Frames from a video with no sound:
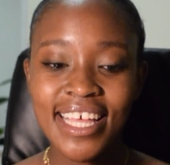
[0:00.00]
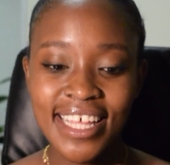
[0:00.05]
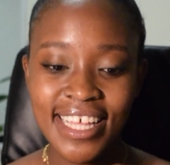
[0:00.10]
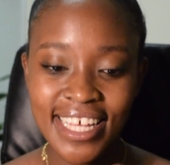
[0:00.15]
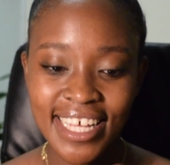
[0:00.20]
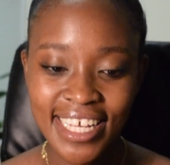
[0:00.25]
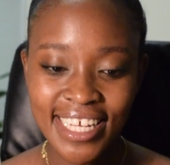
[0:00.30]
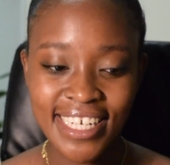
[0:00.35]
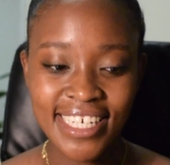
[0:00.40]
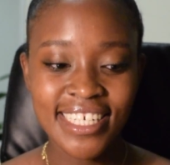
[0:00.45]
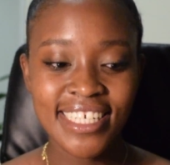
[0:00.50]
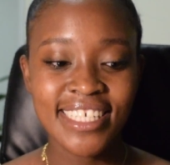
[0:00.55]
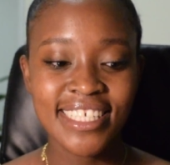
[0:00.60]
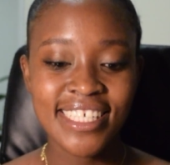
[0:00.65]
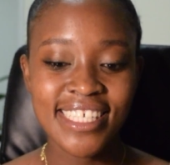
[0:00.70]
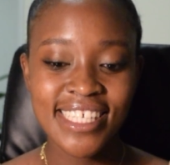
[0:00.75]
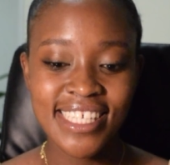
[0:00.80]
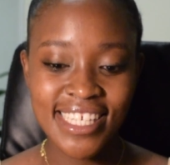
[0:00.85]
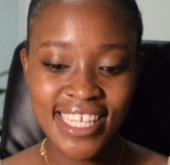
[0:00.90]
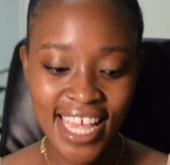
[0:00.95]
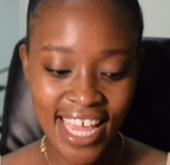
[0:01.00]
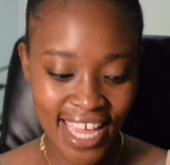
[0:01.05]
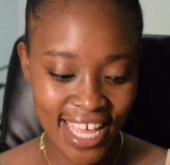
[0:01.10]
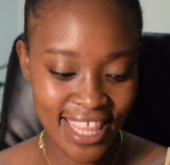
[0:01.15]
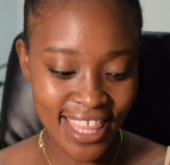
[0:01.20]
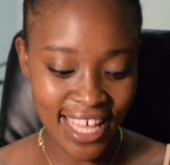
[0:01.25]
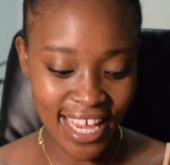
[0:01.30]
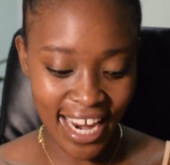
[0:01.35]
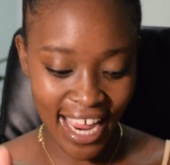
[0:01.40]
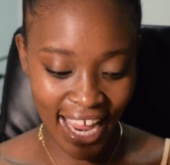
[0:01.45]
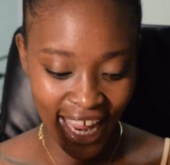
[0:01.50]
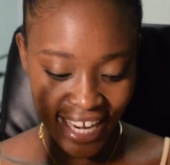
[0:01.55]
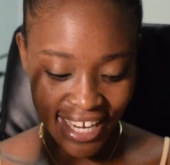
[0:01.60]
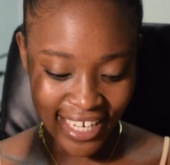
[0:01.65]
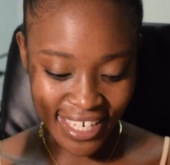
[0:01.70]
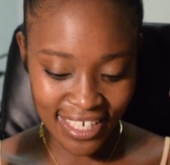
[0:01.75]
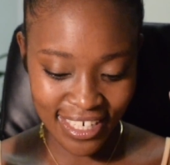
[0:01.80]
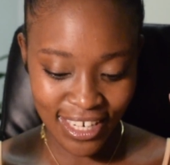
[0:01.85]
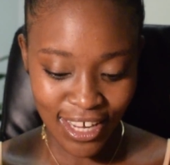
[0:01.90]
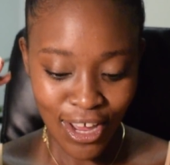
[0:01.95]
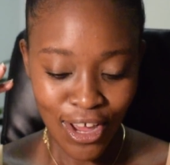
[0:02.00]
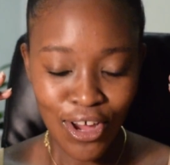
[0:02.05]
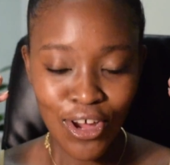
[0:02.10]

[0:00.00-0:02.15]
can say that I can